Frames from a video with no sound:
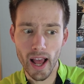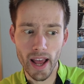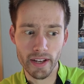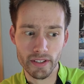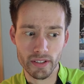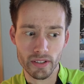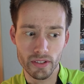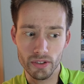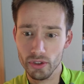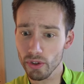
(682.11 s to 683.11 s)
and
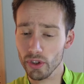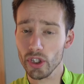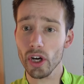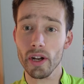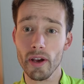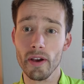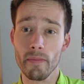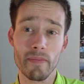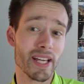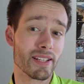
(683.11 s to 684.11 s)
you're gonna
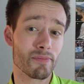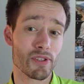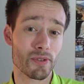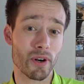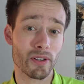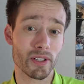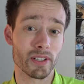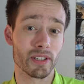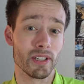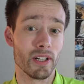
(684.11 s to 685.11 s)
make them
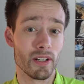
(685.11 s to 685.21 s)
stronger